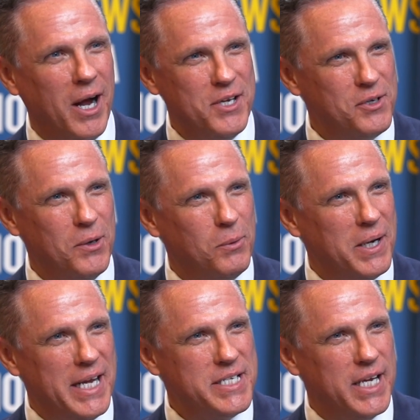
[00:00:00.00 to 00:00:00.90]
Isaiah
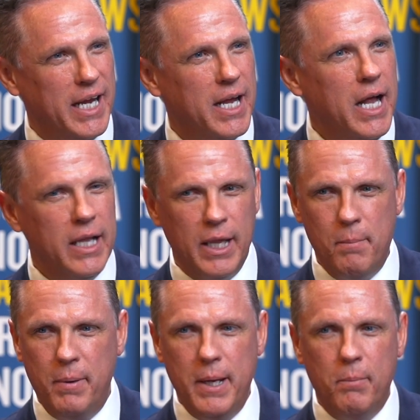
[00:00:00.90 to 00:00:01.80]
1:18.
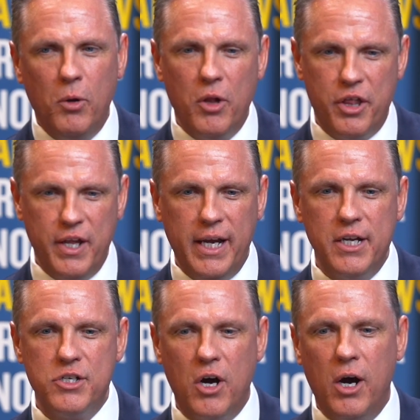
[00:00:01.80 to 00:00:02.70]
Let people think
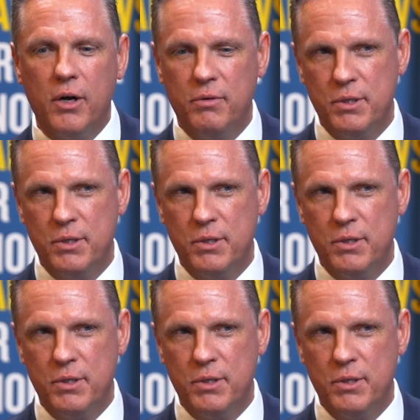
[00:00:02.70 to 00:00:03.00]
and talk